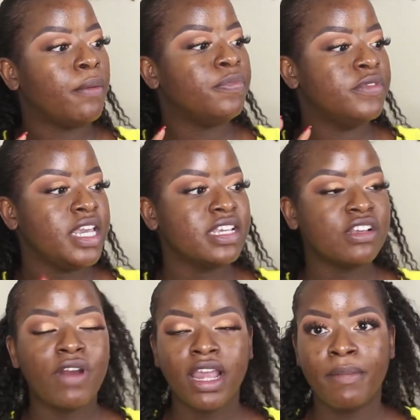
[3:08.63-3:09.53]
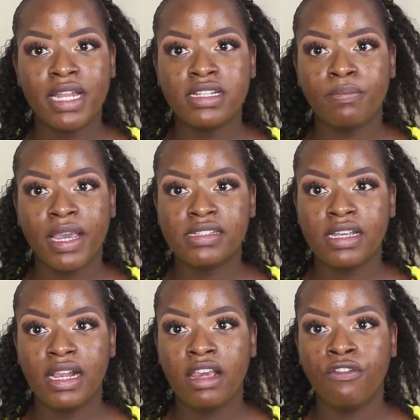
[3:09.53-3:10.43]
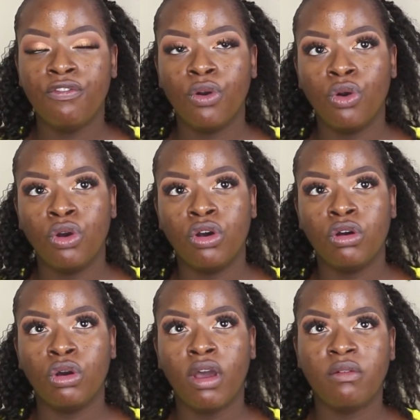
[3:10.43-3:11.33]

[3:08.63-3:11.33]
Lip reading: These are recommended basically for,